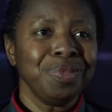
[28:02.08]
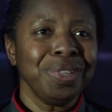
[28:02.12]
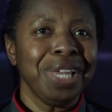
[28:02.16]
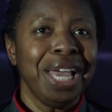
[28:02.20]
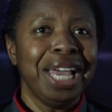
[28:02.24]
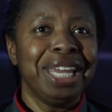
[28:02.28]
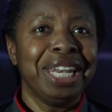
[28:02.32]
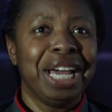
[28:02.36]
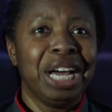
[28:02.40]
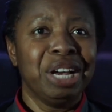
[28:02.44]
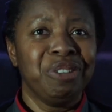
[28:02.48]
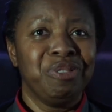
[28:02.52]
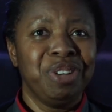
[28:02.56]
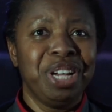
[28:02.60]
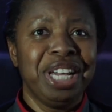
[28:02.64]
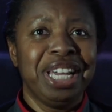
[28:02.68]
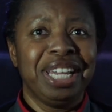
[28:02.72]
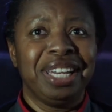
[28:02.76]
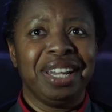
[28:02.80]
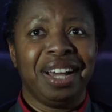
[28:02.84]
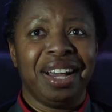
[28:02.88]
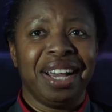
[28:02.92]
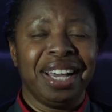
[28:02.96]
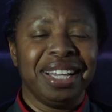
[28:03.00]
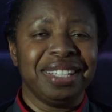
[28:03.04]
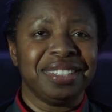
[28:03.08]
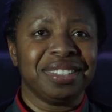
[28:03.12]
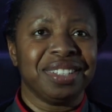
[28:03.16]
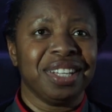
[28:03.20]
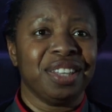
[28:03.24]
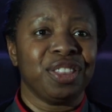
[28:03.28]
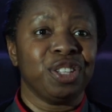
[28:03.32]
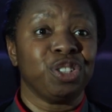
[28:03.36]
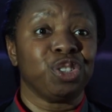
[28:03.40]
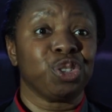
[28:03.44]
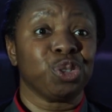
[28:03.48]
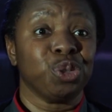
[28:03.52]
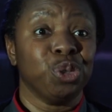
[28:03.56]
and I realised that
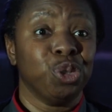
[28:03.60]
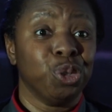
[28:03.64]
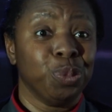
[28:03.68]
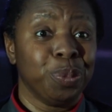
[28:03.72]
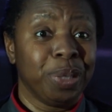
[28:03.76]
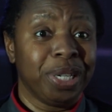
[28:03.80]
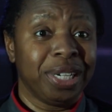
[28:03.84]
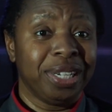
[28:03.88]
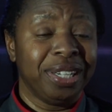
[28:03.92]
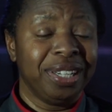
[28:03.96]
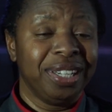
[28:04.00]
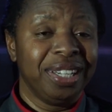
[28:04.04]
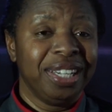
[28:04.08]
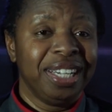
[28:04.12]
the trauma